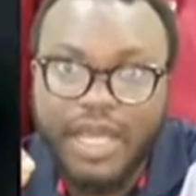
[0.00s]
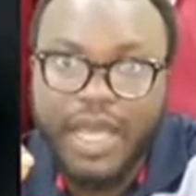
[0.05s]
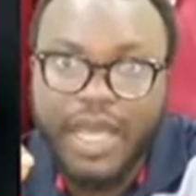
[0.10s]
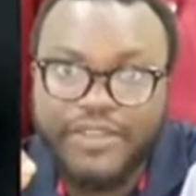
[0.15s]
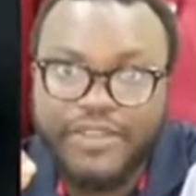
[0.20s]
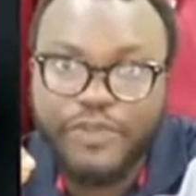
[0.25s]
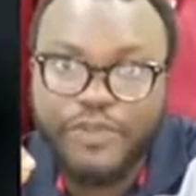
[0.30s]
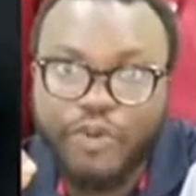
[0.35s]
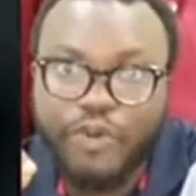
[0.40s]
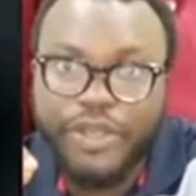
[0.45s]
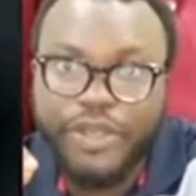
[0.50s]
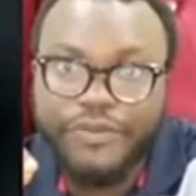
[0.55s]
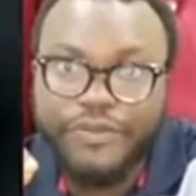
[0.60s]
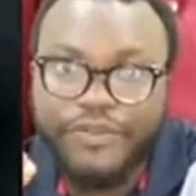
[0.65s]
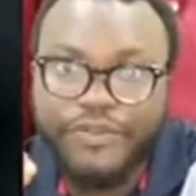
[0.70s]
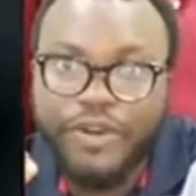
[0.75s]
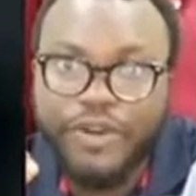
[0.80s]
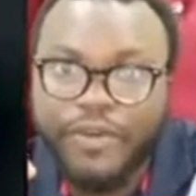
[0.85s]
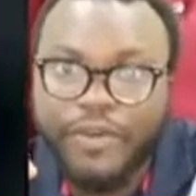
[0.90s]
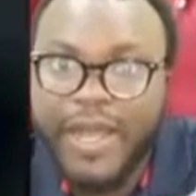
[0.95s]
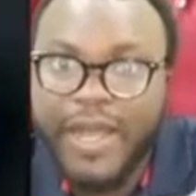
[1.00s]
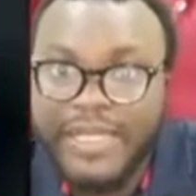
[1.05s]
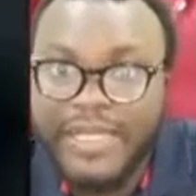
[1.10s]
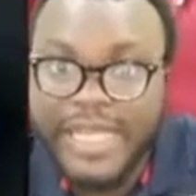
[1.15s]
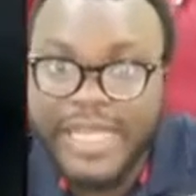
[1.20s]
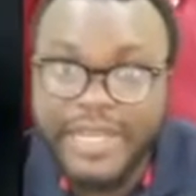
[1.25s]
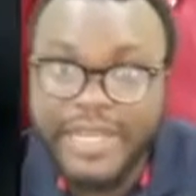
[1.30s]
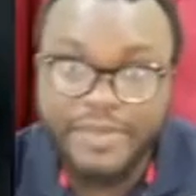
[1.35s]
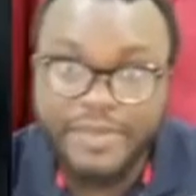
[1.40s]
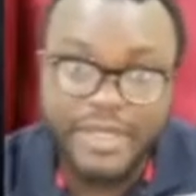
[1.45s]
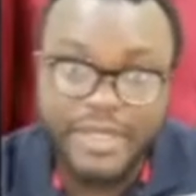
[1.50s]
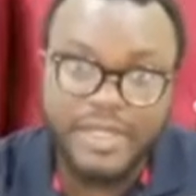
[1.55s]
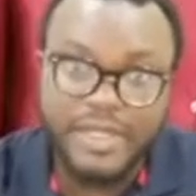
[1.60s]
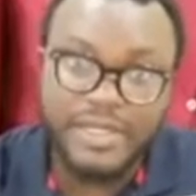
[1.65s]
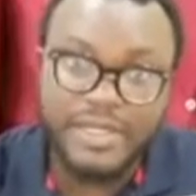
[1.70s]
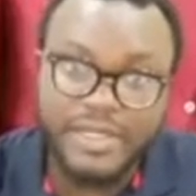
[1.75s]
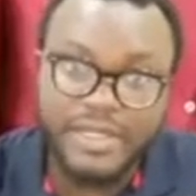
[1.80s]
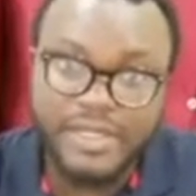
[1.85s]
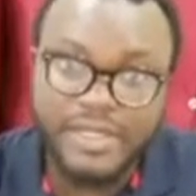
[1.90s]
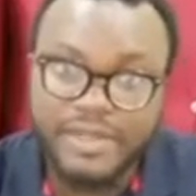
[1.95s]
I've spoken for about 30
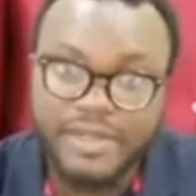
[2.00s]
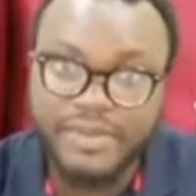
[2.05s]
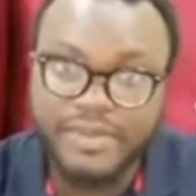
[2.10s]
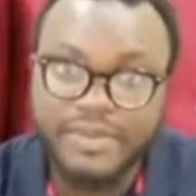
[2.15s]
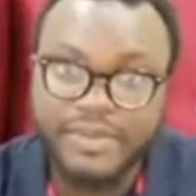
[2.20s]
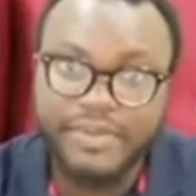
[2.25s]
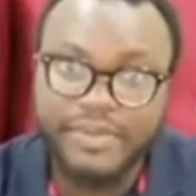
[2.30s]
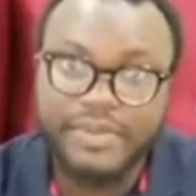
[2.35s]
minutes.